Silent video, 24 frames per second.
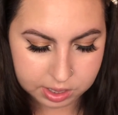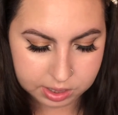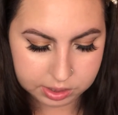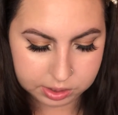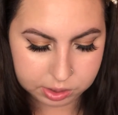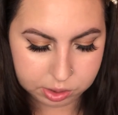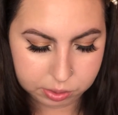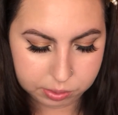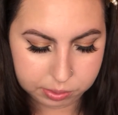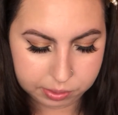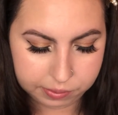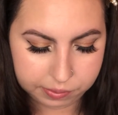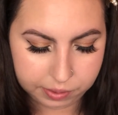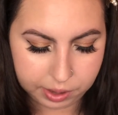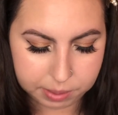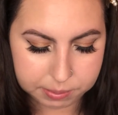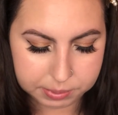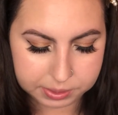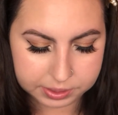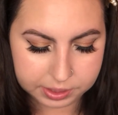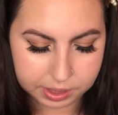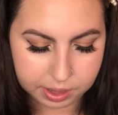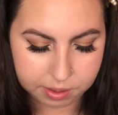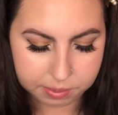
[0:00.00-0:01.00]
Duo
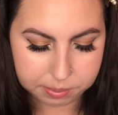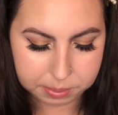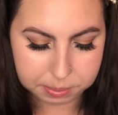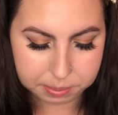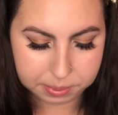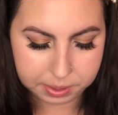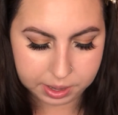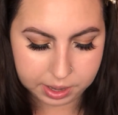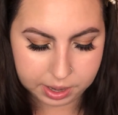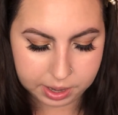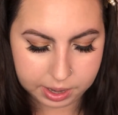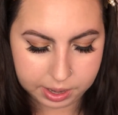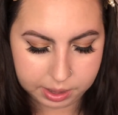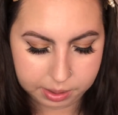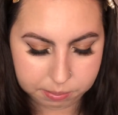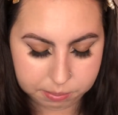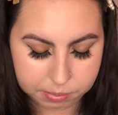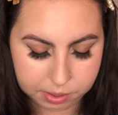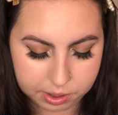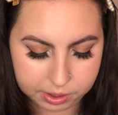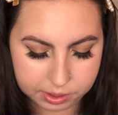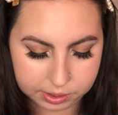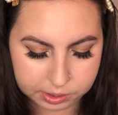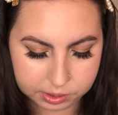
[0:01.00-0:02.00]
fibers help apply
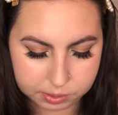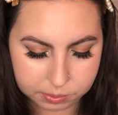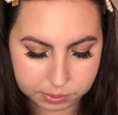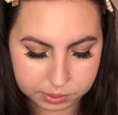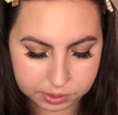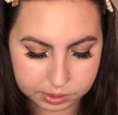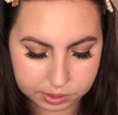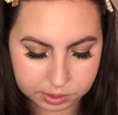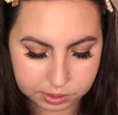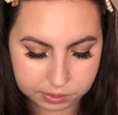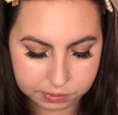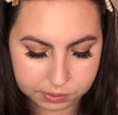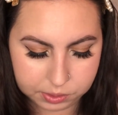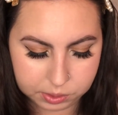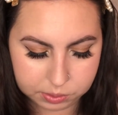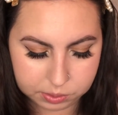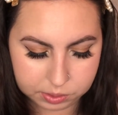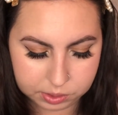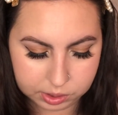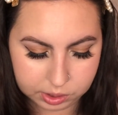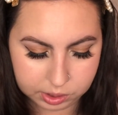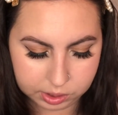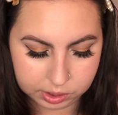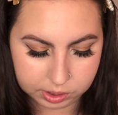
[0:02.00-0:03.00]
products with a
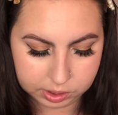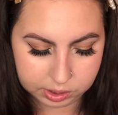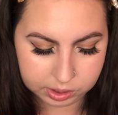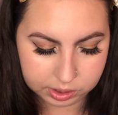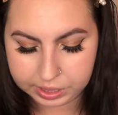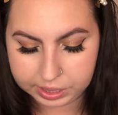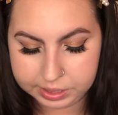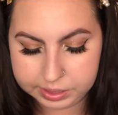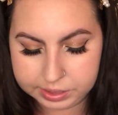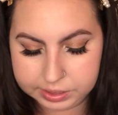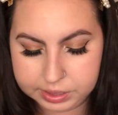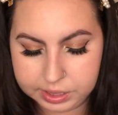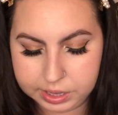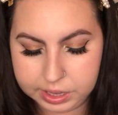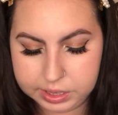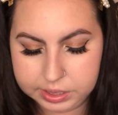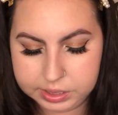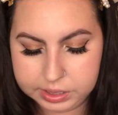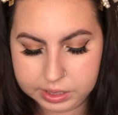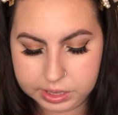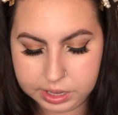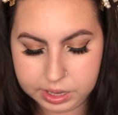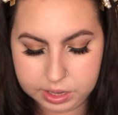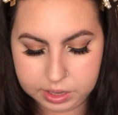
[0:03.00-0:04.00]
diffuse look. I decided
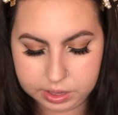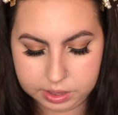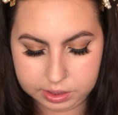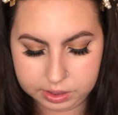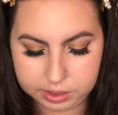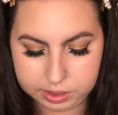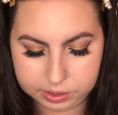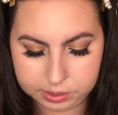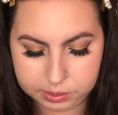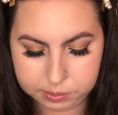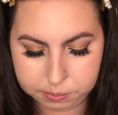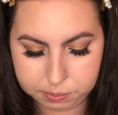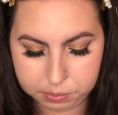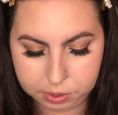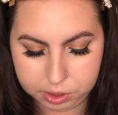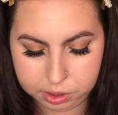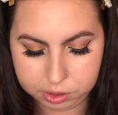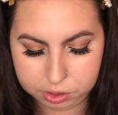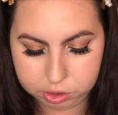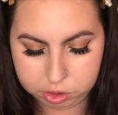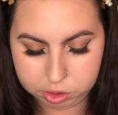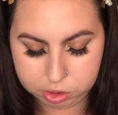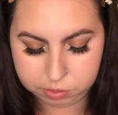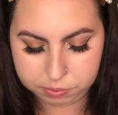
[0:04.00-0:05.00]
to get this
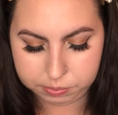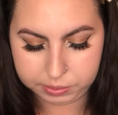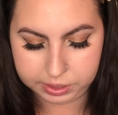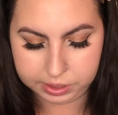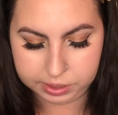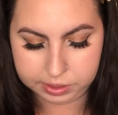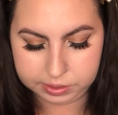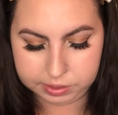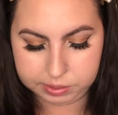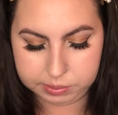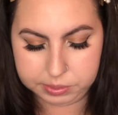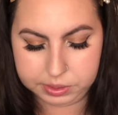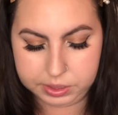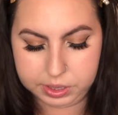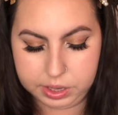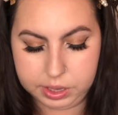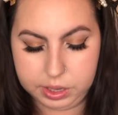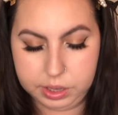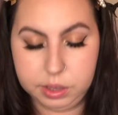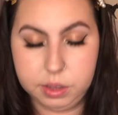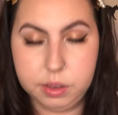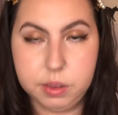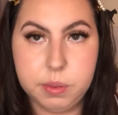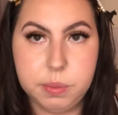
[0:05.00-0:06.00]
brush because I was
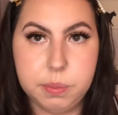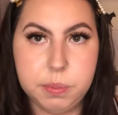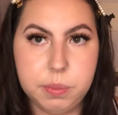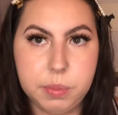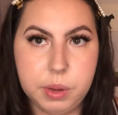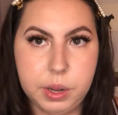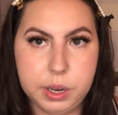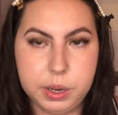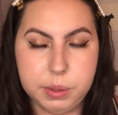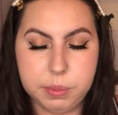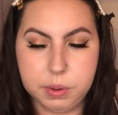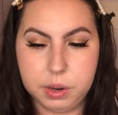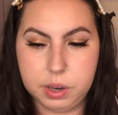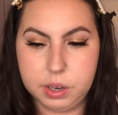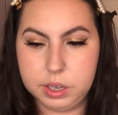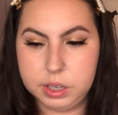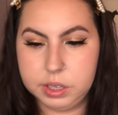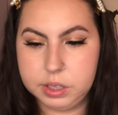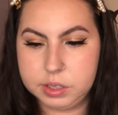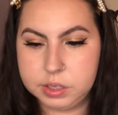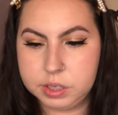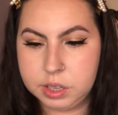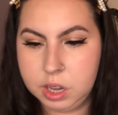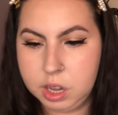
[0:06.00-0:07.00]
getting putty
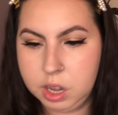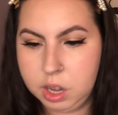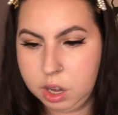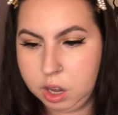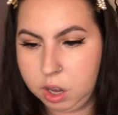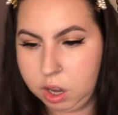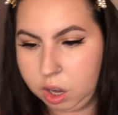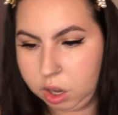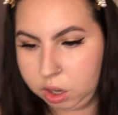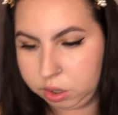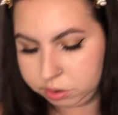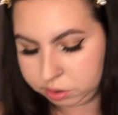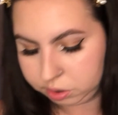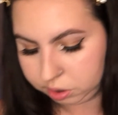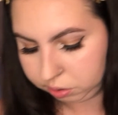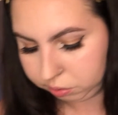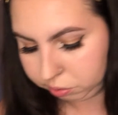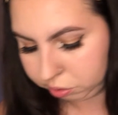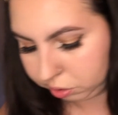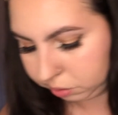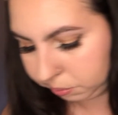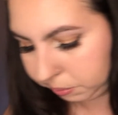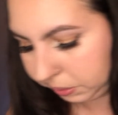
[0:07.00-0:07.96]
products. Also just